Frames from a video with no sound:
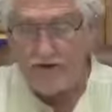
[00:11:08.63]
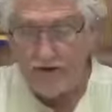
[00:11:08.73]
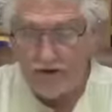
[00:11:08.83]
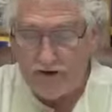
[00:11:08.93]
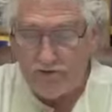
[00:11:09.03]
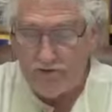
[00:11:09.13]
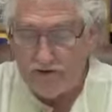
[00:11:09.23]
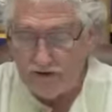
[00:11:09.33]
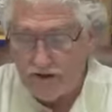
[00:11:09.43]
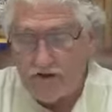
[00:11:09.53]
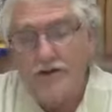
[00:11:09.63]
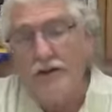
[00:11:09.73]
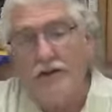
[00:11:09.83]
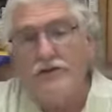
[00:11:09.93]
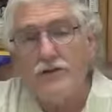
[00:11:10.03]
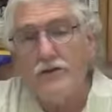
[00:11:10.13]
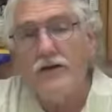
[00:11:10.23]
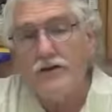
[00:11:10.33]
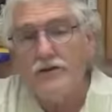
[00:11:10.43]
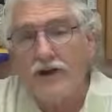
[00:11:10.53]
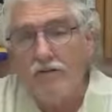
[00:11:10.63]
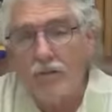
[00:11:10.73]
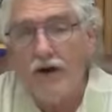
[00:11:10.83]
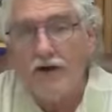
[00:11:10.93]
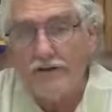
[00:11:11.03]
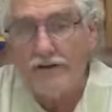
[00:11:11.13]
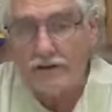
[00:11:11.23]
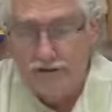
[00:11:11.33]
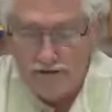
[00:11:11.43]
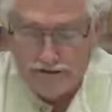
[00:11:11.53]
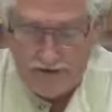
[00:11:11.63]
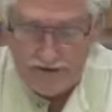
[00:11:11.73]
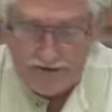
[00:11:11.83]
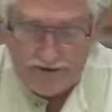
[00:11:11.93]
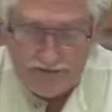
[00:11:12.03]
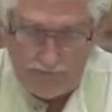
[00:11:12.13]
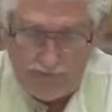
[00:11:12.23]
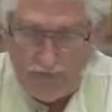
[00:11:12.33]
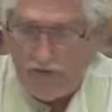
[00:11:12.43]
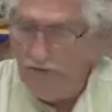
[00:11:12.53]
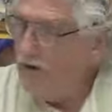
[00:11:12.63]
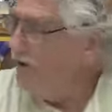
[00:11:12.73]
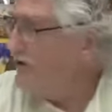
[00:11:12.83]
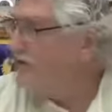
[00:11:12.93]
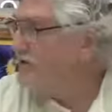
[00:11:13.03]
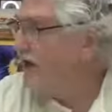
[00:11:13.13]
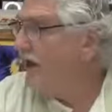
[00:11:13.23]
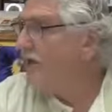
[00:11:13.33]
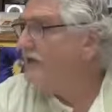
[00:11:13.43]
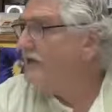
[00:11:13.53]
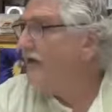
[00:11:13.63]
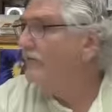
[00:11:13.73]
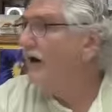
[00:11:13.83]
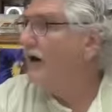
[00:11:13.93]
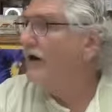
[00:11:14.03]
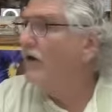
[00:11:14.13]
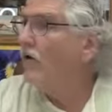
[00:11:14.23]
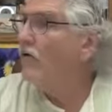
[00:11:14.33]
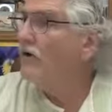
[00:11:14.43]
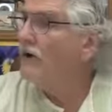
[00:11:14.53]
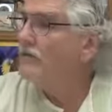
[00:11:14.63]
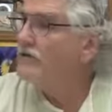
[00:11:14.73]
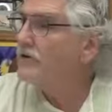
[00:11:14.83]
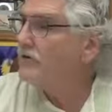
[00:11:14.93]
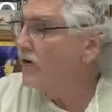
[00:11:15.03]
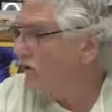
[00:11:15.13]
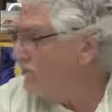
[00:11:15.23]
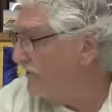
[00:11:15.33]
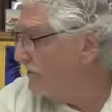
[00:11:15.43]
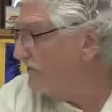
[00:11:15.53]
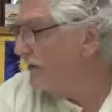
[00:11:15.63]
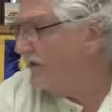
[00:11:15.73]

be very confusing. It still is to me in some ways. One of these days, I've got an old chemist that wrote a book